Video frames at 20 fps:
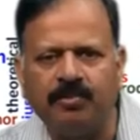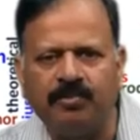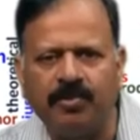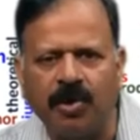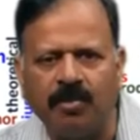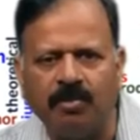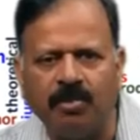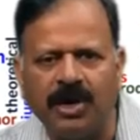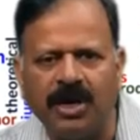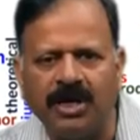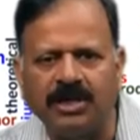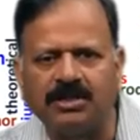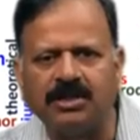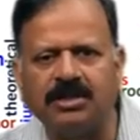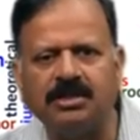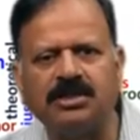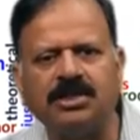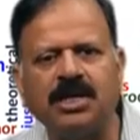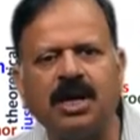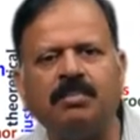
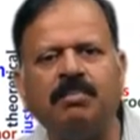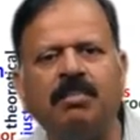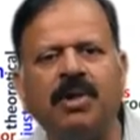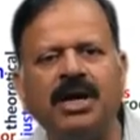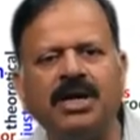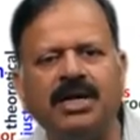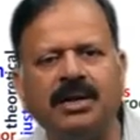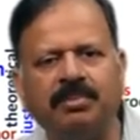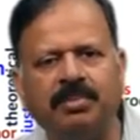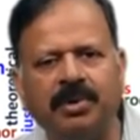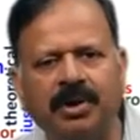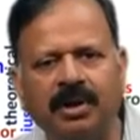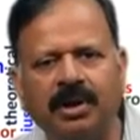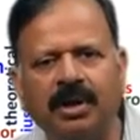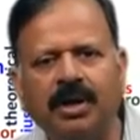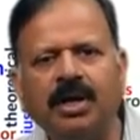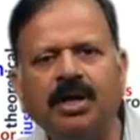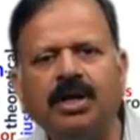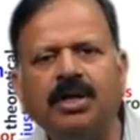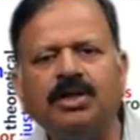formulations are multiple,
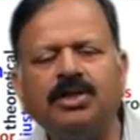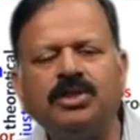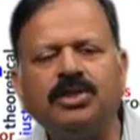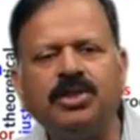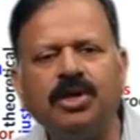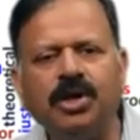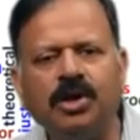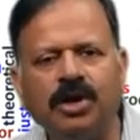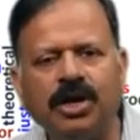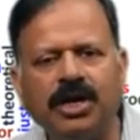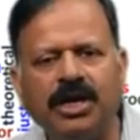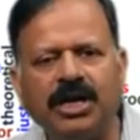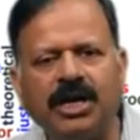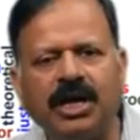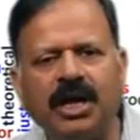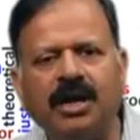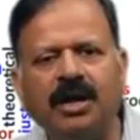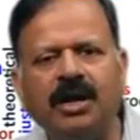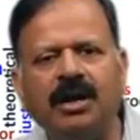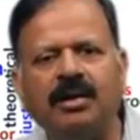
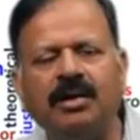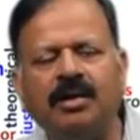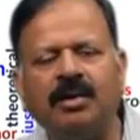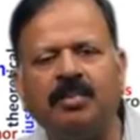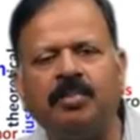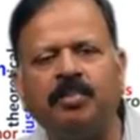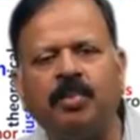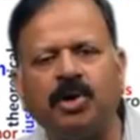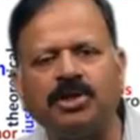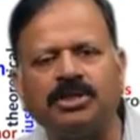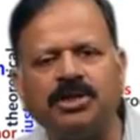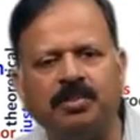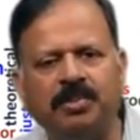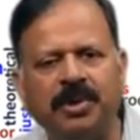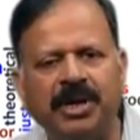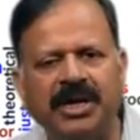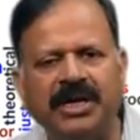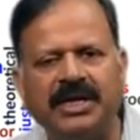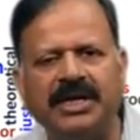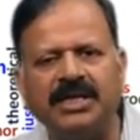theoretical
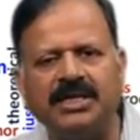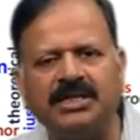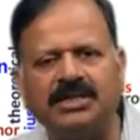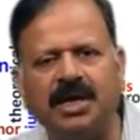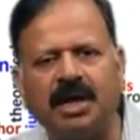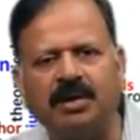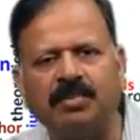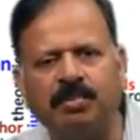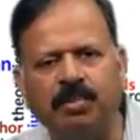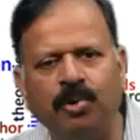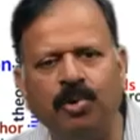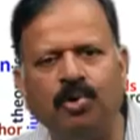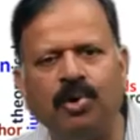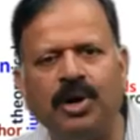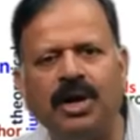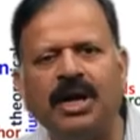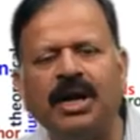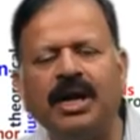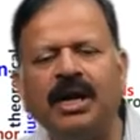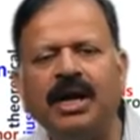possibilities are
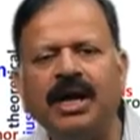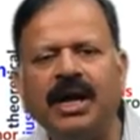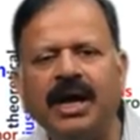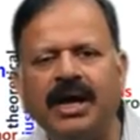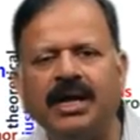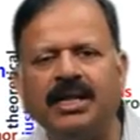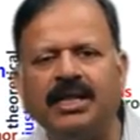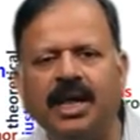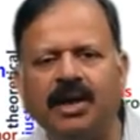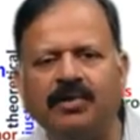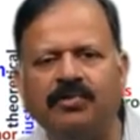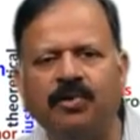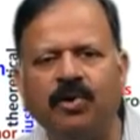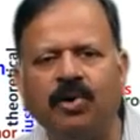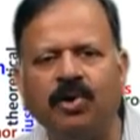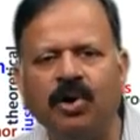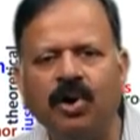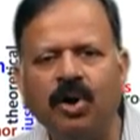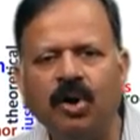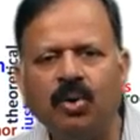plural, and
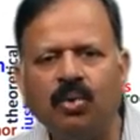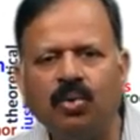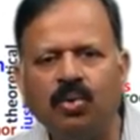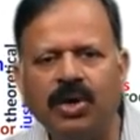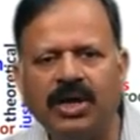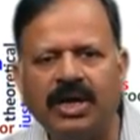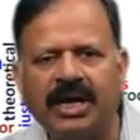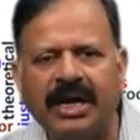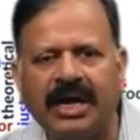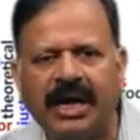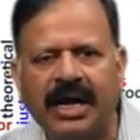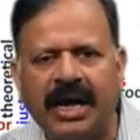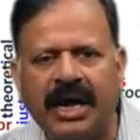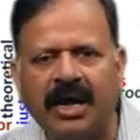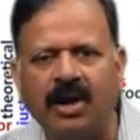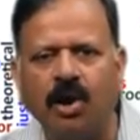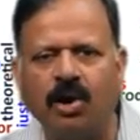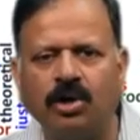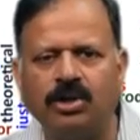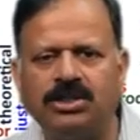therefore, we
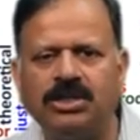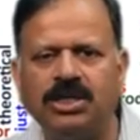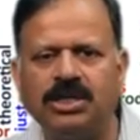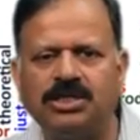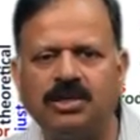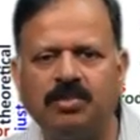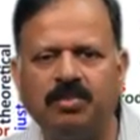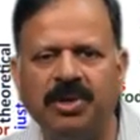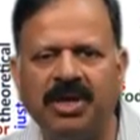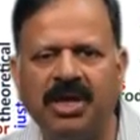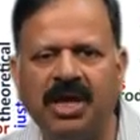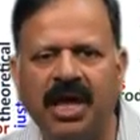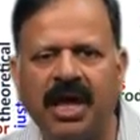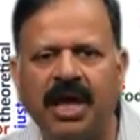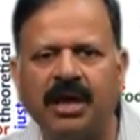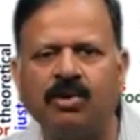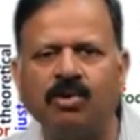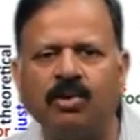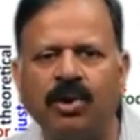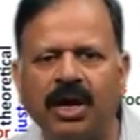cannot just be
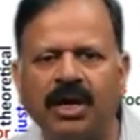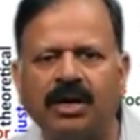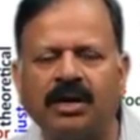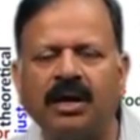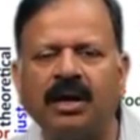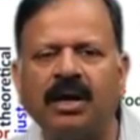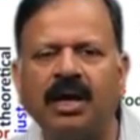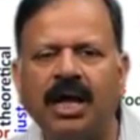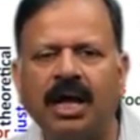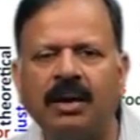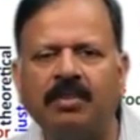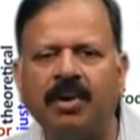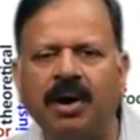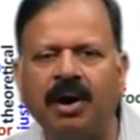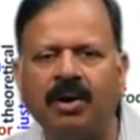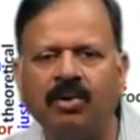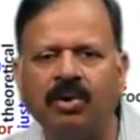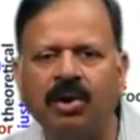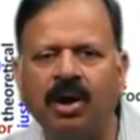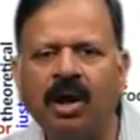accurate
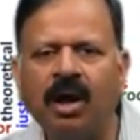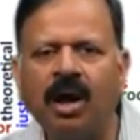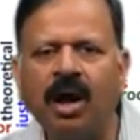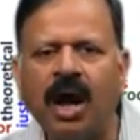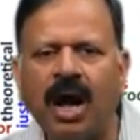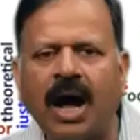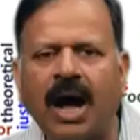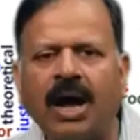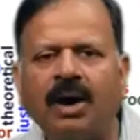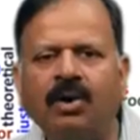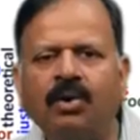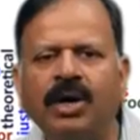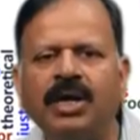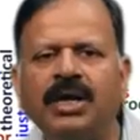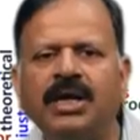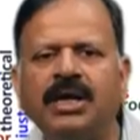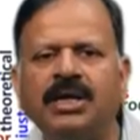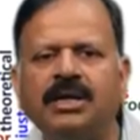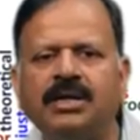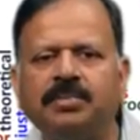about how
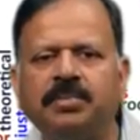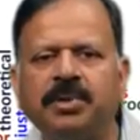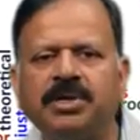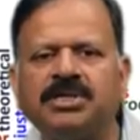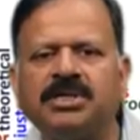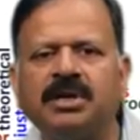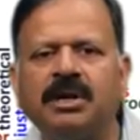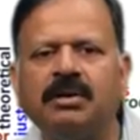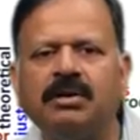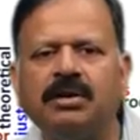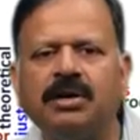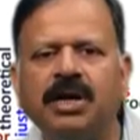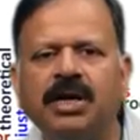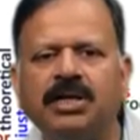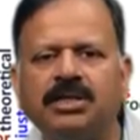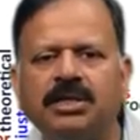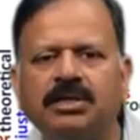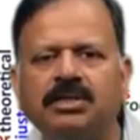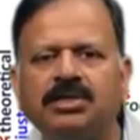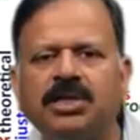an interpersonal
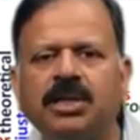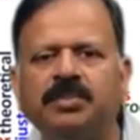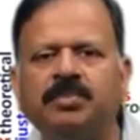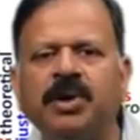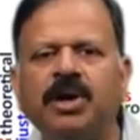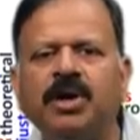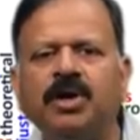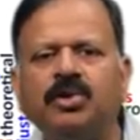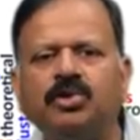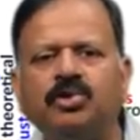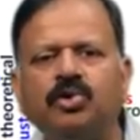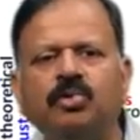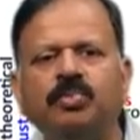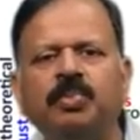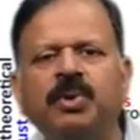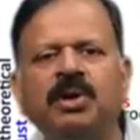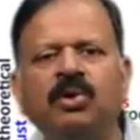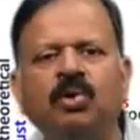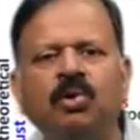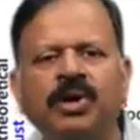relationship should
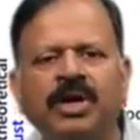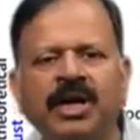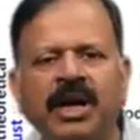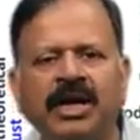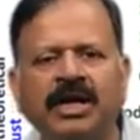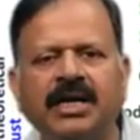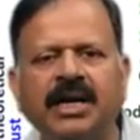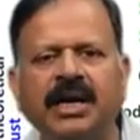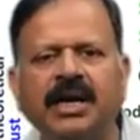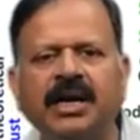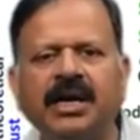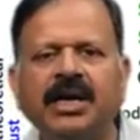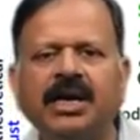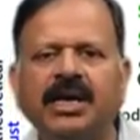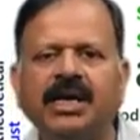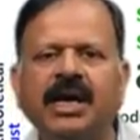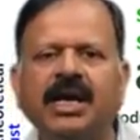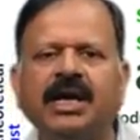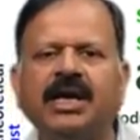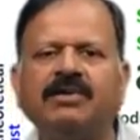be oriented
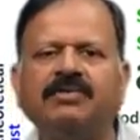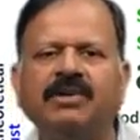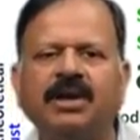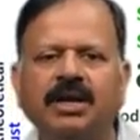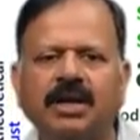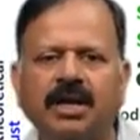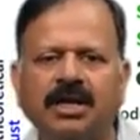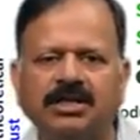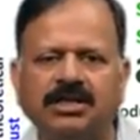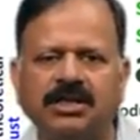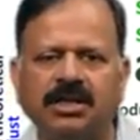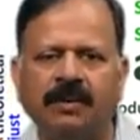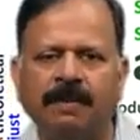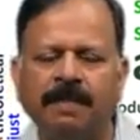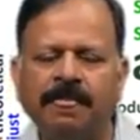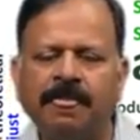in a given culture.